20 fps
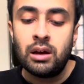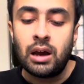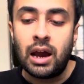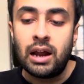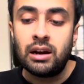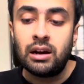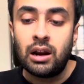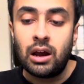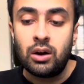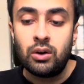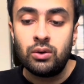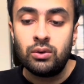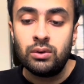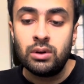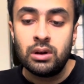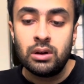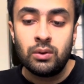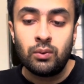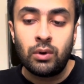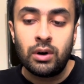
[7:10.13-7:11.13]
And now
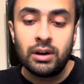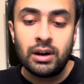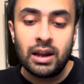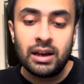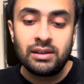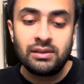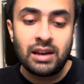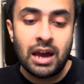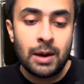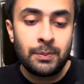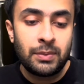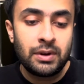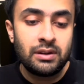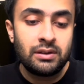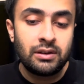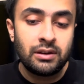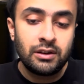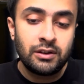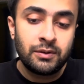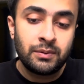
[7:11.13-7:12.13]
what next
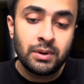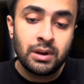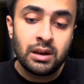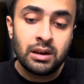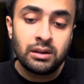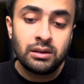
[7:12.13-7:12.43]
happens is,